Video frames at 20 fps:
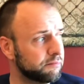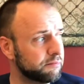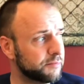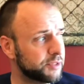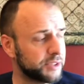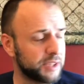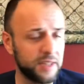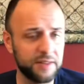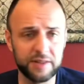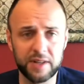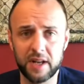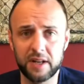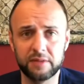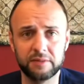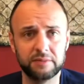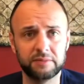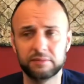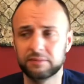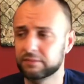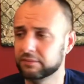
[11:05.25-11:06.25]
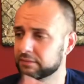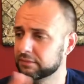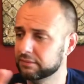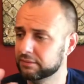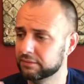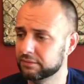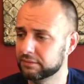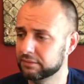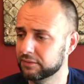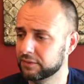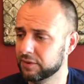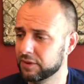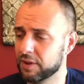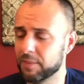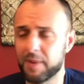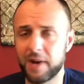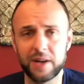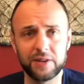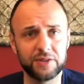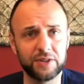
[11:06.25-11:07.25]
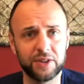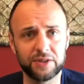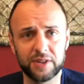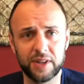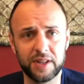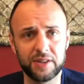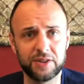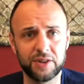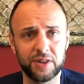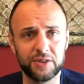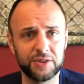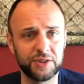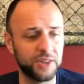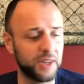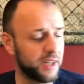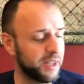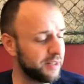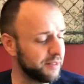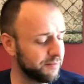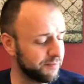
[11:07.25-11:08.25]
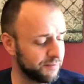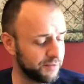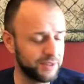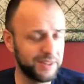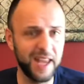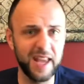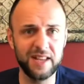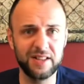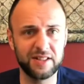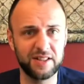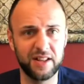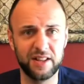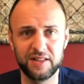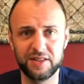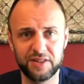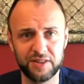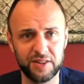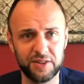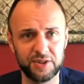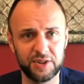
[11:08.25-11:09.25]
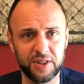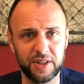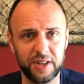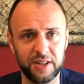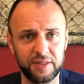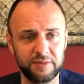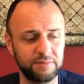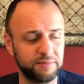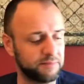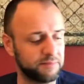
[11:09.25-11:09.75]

Sun's out. The box looks like sunshine. Tastes like sunshine.